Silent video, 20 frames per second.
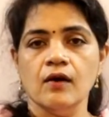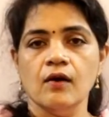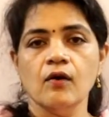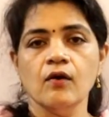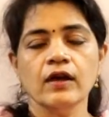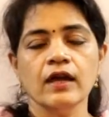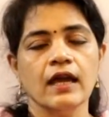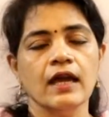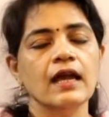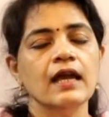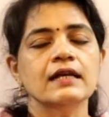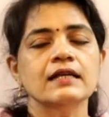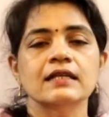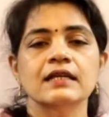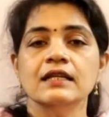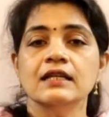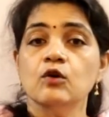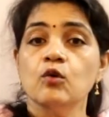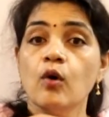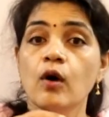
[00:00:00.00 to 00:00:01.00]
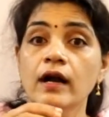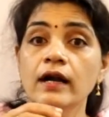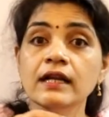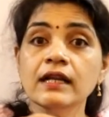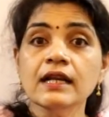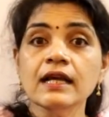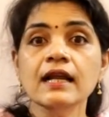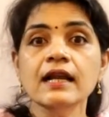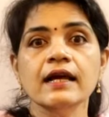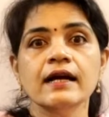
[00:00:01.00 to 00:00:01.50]
Okay, in
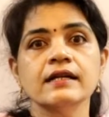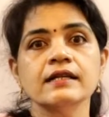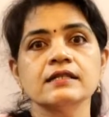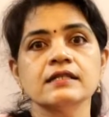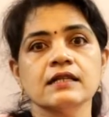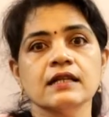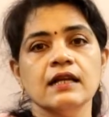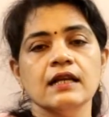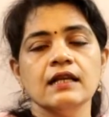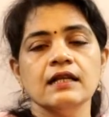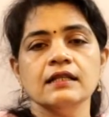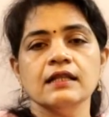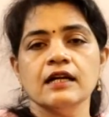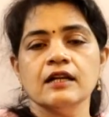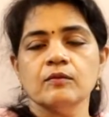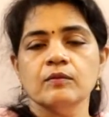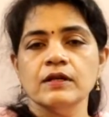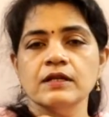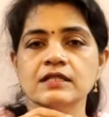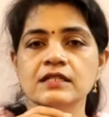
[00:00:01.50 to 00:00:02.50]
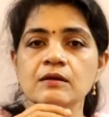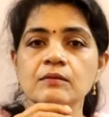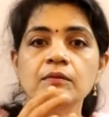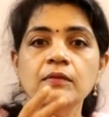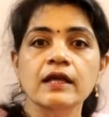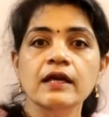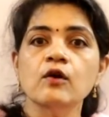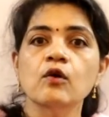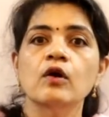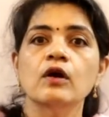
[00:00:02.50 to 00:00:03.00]
quadrilateral, that means
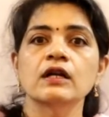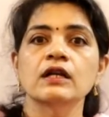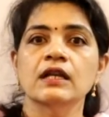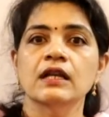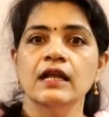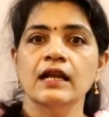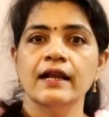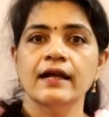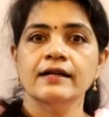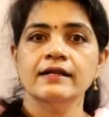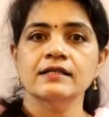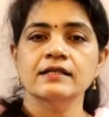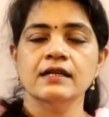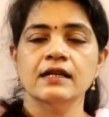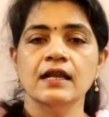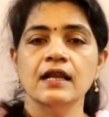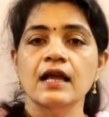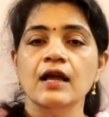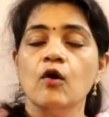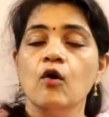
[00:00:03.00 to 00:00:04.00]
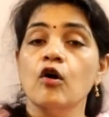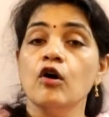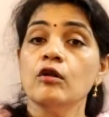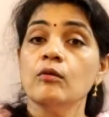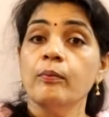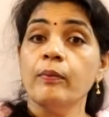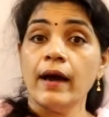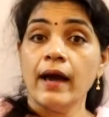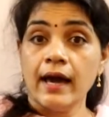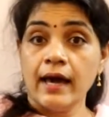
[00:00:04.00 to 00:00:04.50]
simply quadrilateral or
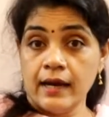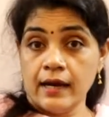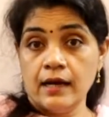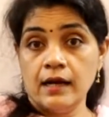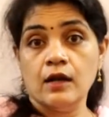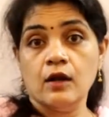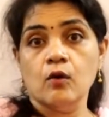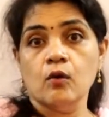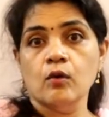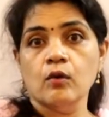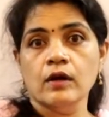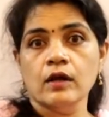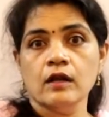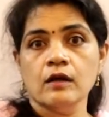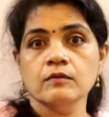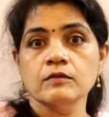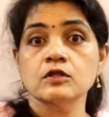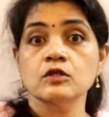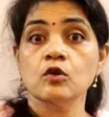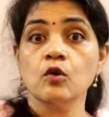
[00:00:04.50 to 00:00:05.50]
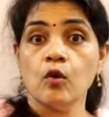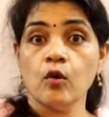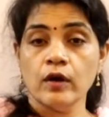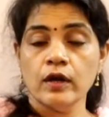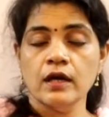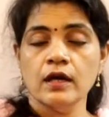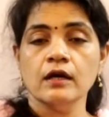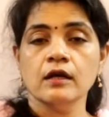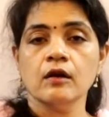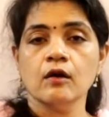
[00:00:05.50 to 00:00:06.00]
parallelogram,
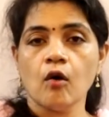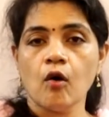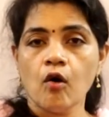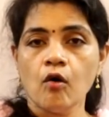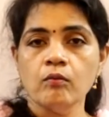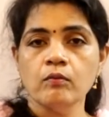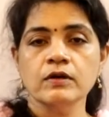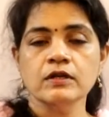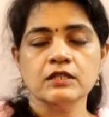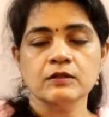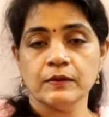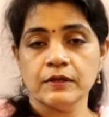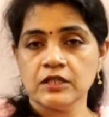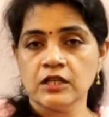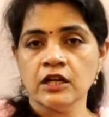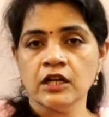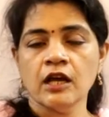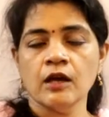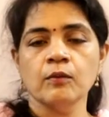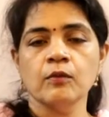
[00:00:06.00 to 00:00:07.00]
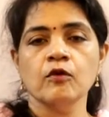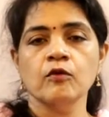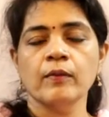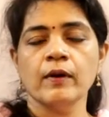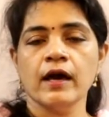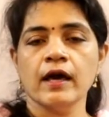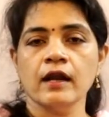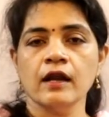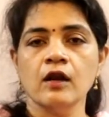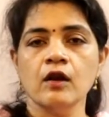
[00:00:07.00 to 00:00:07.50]
square, rhombus, special type of
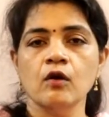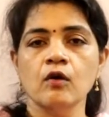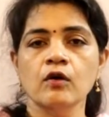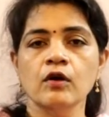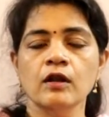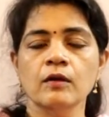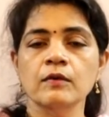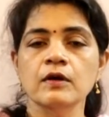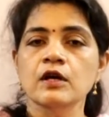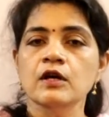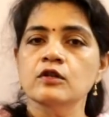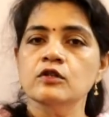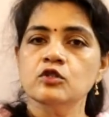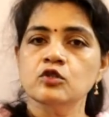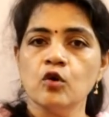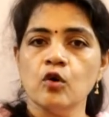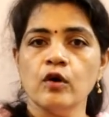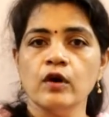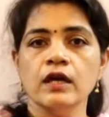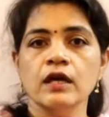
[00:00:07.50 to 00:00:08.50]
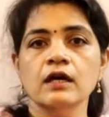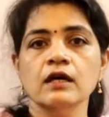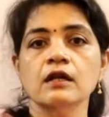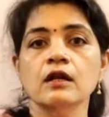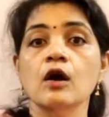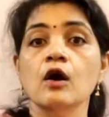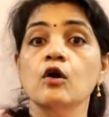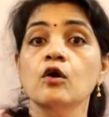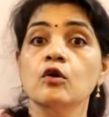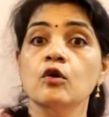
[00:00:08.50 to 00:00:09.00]
parallelogram,
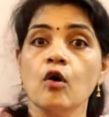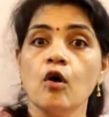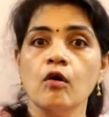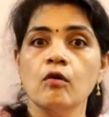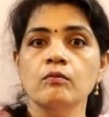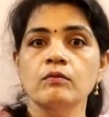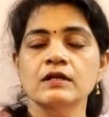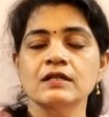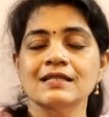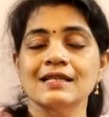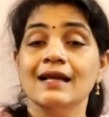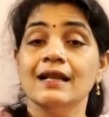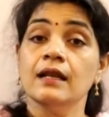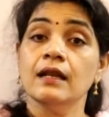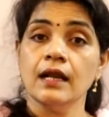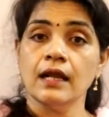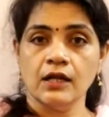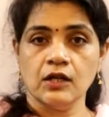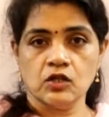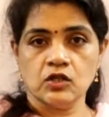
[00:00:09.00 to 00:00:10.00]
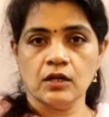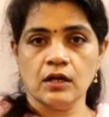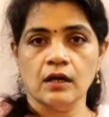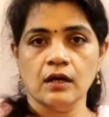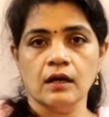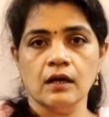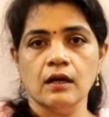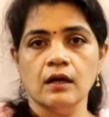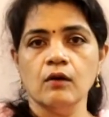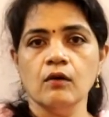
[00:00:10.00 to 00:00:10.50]
square, rhombus and
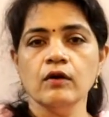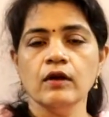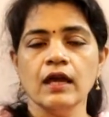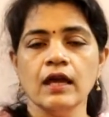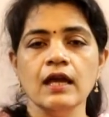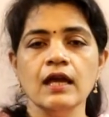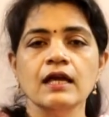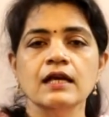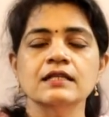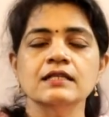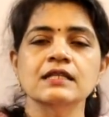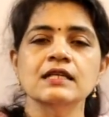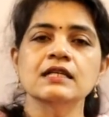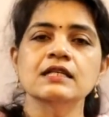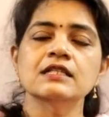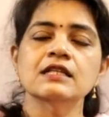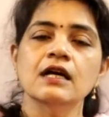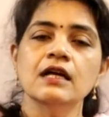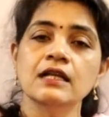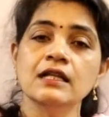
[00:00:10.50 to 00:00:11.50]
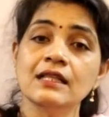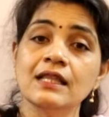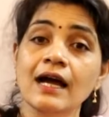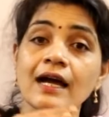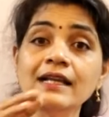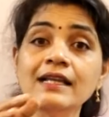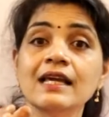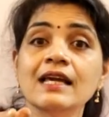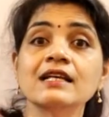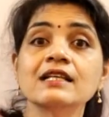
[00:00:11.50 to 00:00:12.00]
rectangle. Okay, see, so in
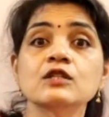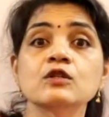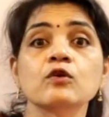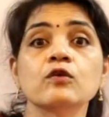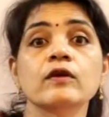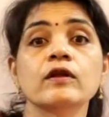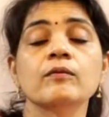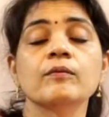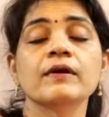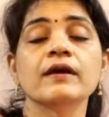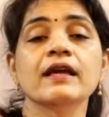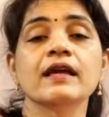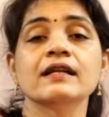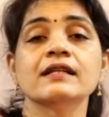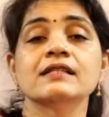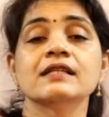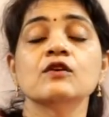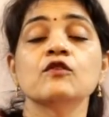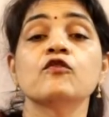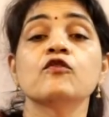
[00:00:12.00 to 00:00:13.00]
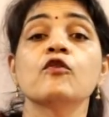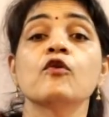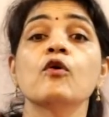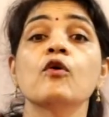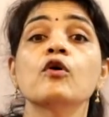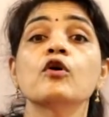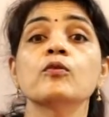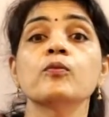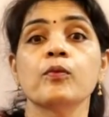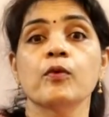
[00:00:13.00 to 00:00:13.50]
that case you will be getting
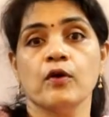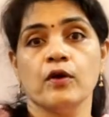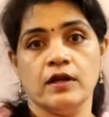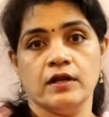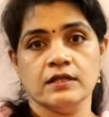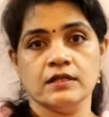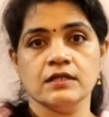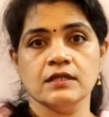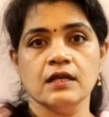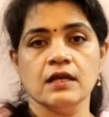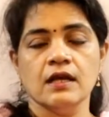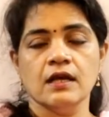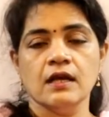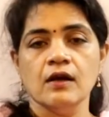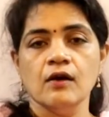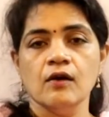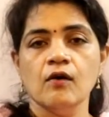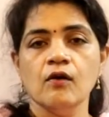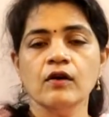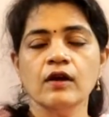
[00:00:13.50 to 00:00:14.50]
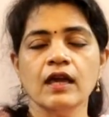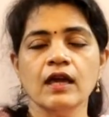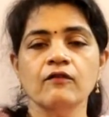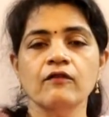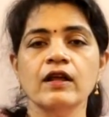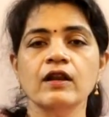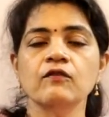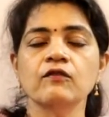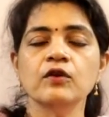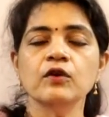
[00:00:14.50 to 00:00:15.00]
4 points. Okay,
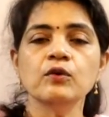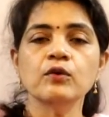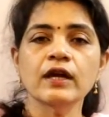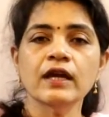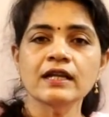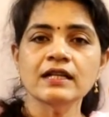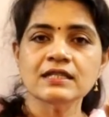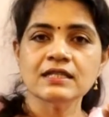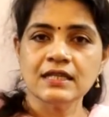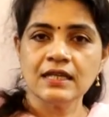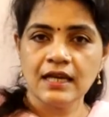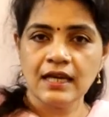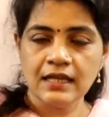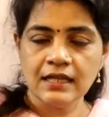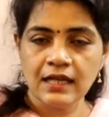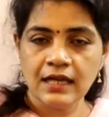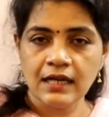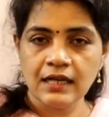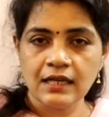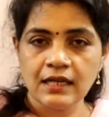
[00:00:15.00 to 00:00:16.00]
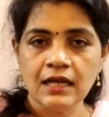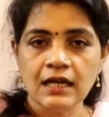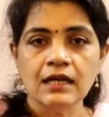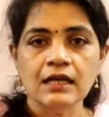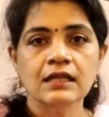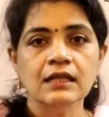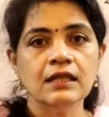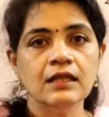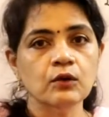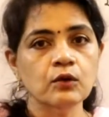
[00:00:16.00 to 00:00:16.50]
when you can say that
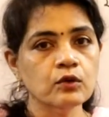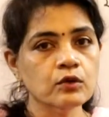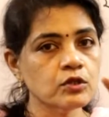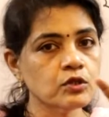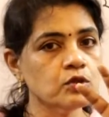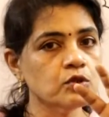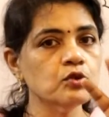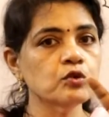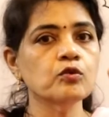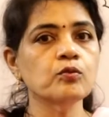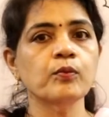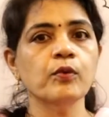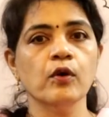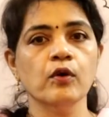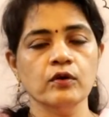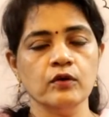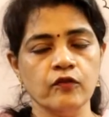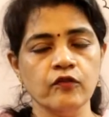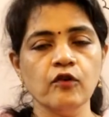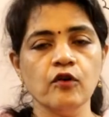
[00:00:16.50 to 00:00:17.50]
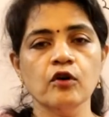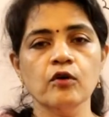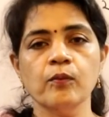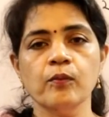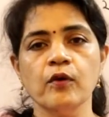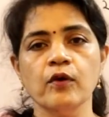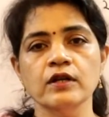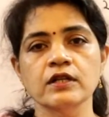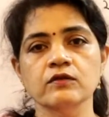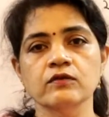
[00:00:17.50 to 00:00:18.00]
those 4
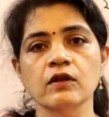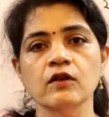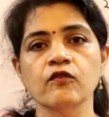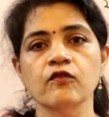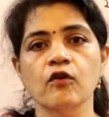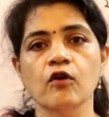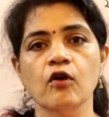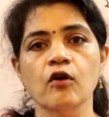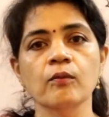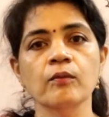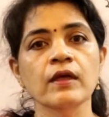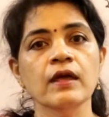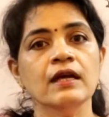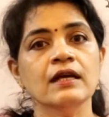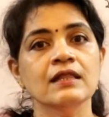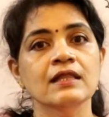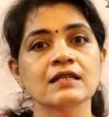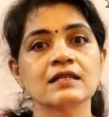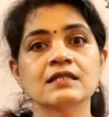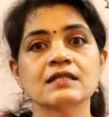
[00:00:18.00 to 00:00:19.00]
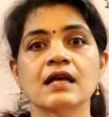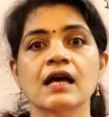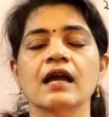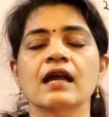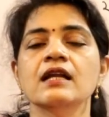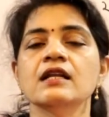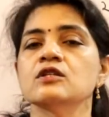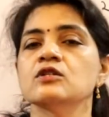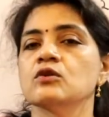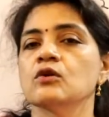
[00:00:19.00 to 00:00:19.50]
points will form the
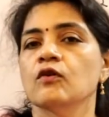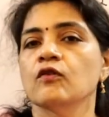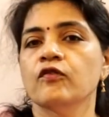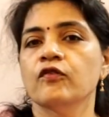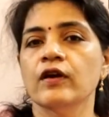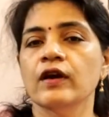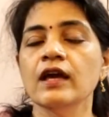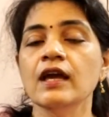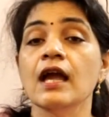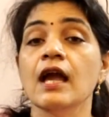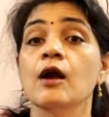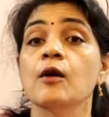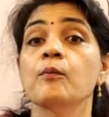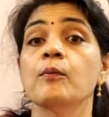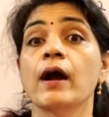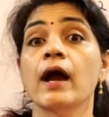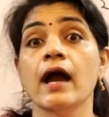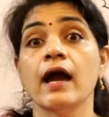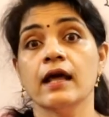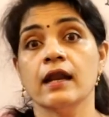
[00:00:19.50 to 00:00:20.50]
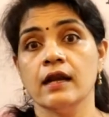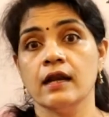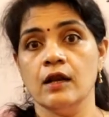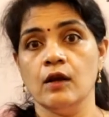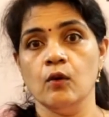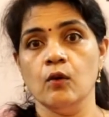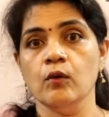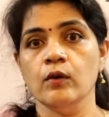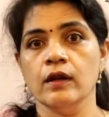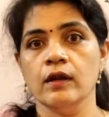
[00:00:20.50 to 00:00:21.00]
sides of a
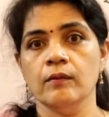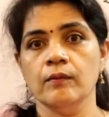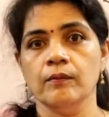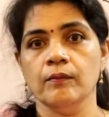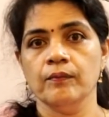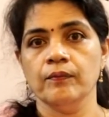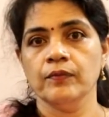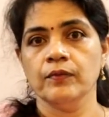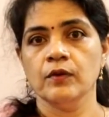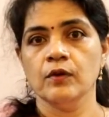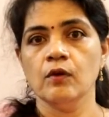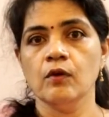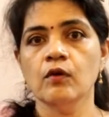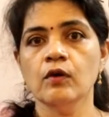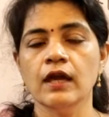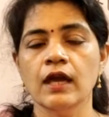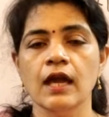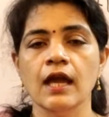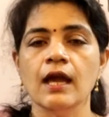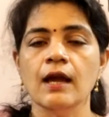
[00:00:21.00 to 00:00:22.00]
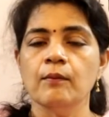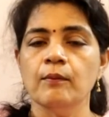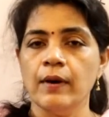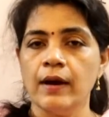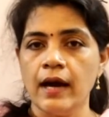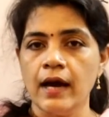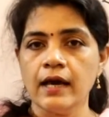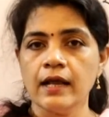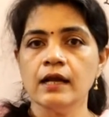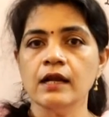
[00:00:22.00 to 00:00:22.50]
parallelogram. Okay,
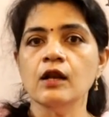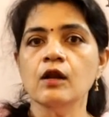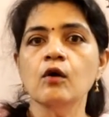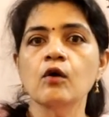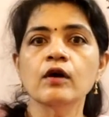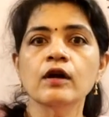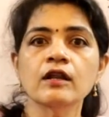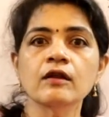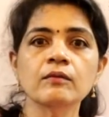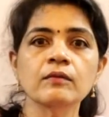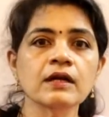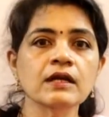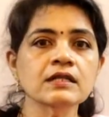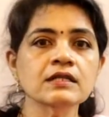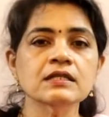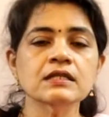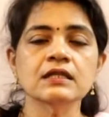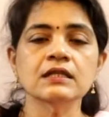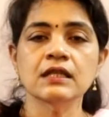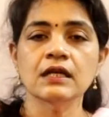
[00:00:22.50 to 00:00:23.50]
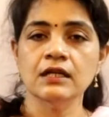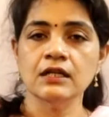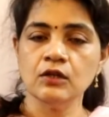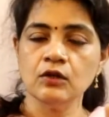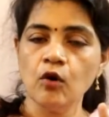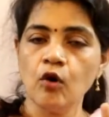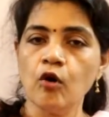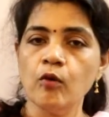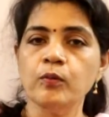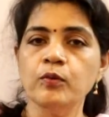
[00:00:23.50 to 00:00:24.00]
parallelogram means that the
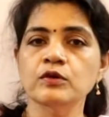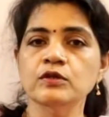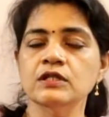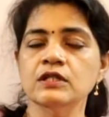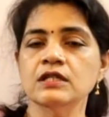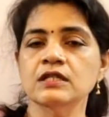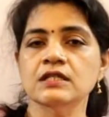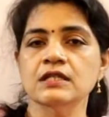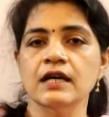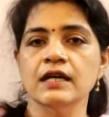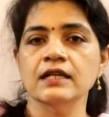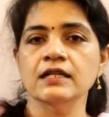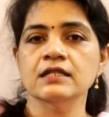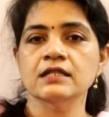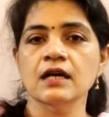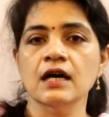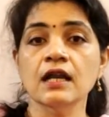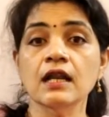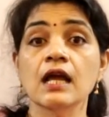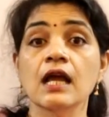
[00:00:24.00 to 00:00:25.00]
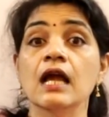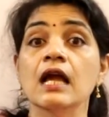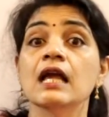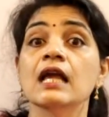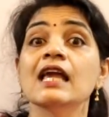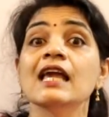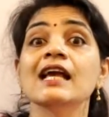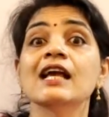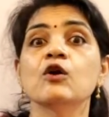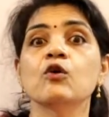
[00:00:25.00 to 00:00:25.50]
opposite sides are
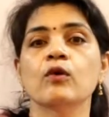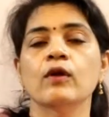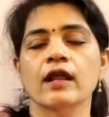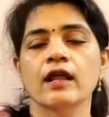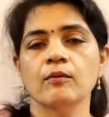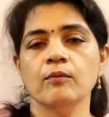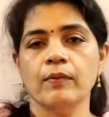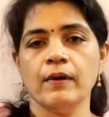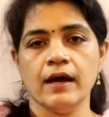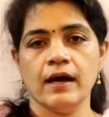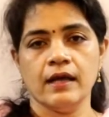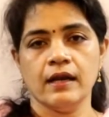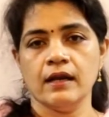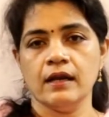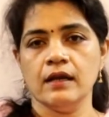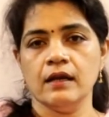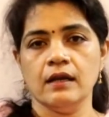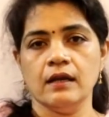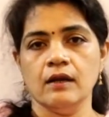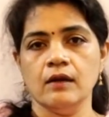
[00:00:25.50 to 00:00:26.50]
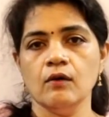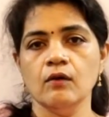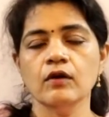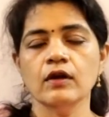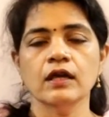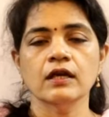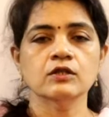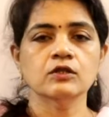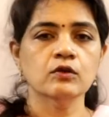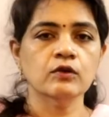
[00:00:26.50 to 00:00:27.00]
equal and parallel.
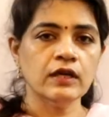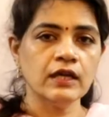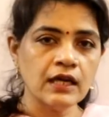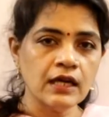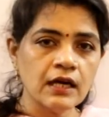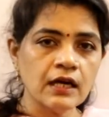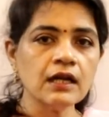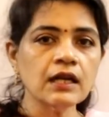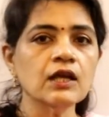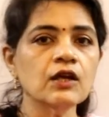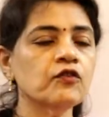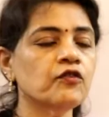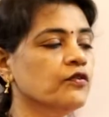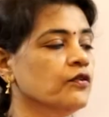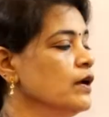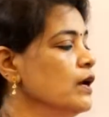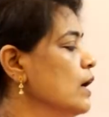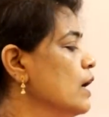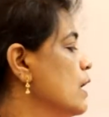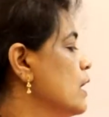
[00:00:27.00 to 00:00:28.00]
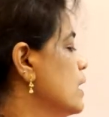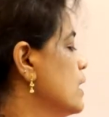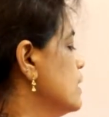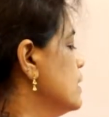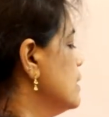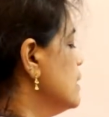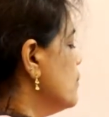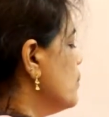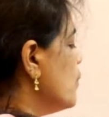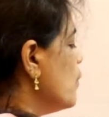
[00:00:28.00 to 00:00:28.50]
Okay, so here if
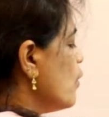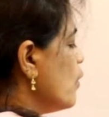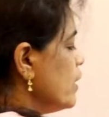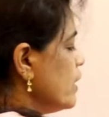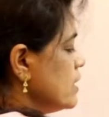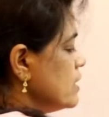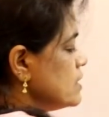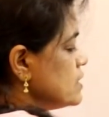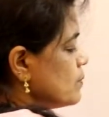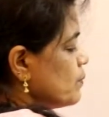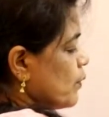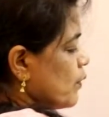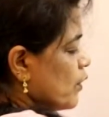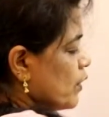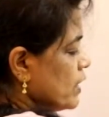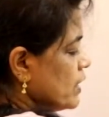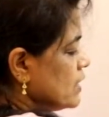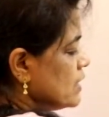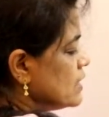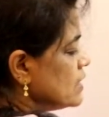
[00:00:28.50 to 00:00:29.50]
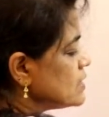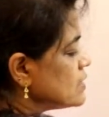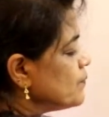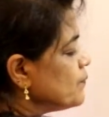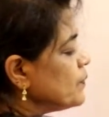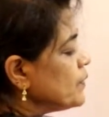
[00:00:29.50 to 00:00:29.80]
the point is